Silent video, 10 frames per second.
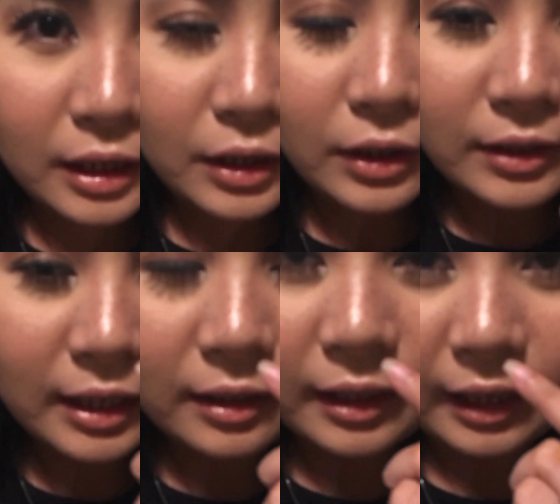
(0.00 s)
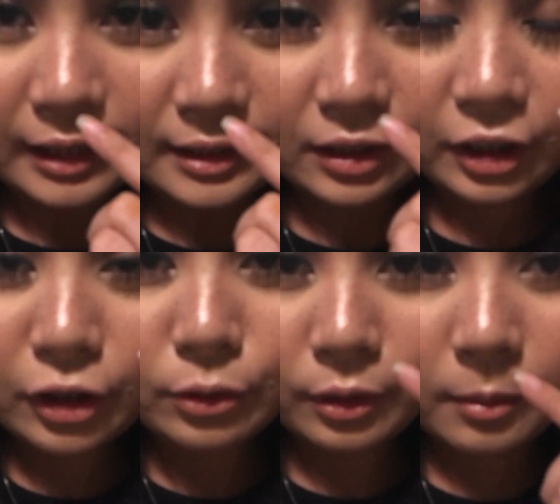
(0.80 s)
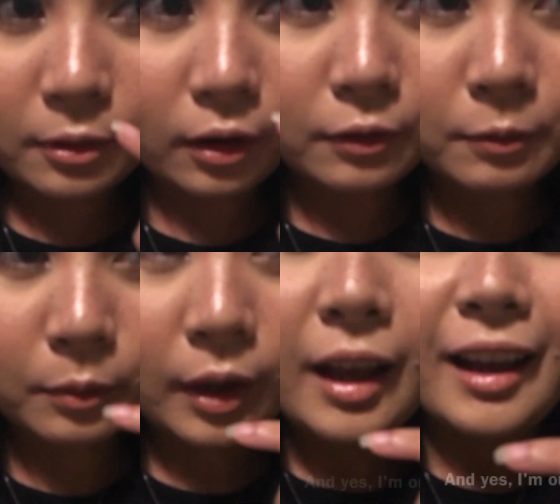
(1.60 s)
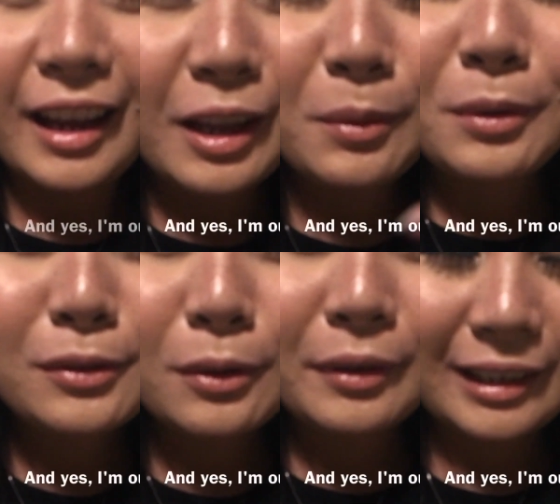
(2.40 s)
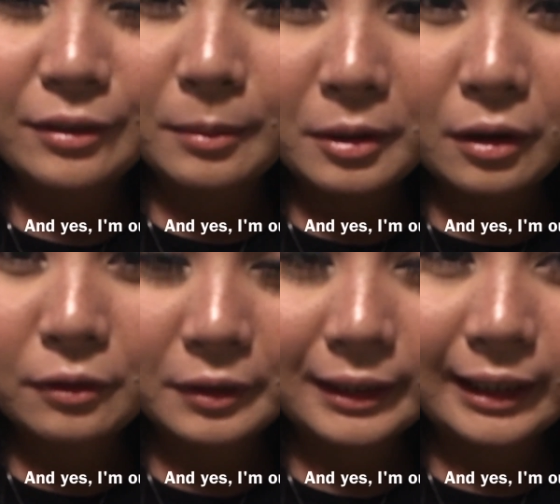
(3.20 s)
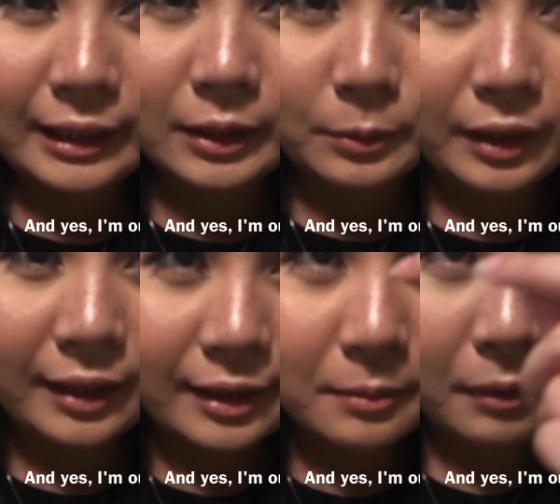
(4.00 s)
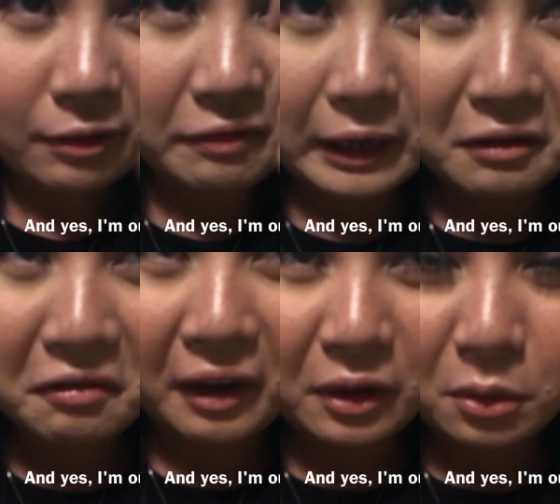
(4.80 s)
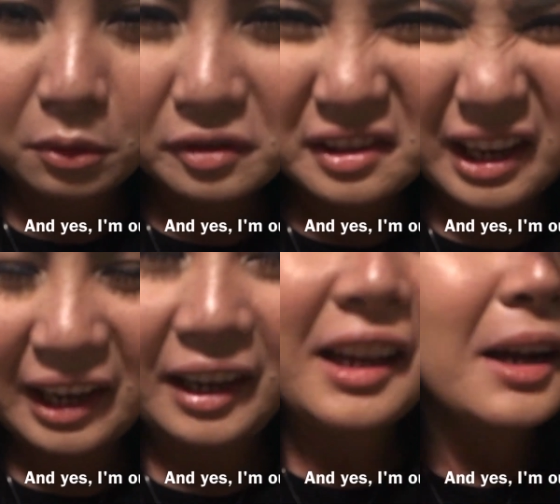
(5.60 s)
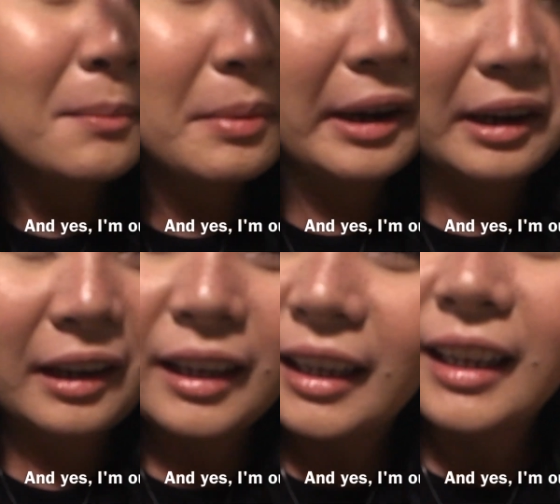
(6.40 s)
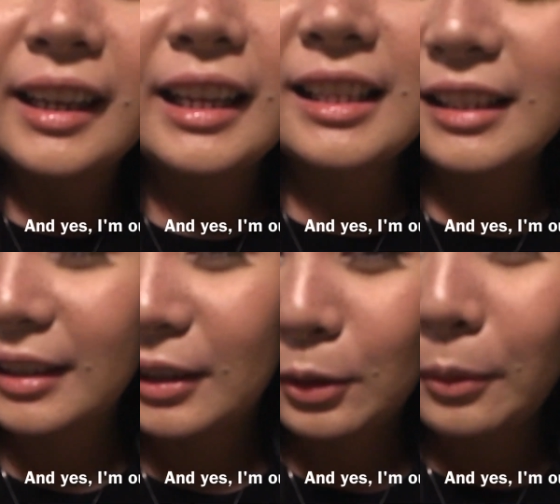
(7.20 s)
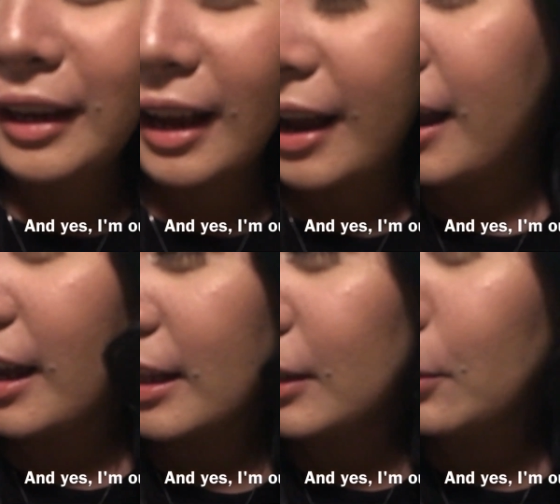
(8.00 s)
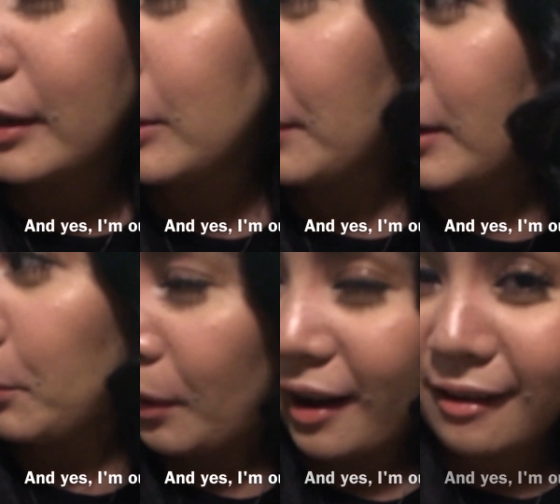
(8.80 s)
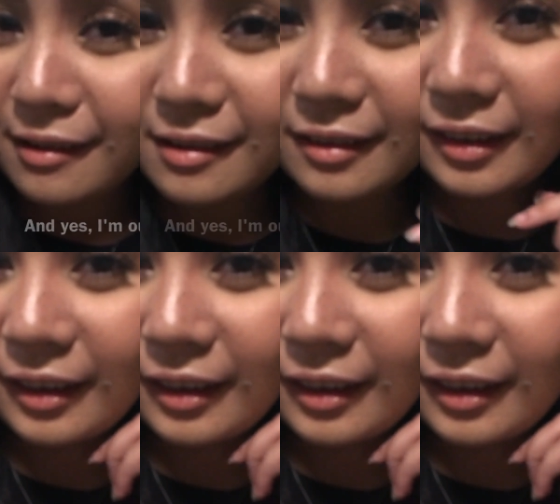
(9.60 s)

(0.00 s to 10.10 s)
you could tell that it's starting to rub off. It was already rubbing off earlier when I did my fake freckles thingy, but it's doing quite well.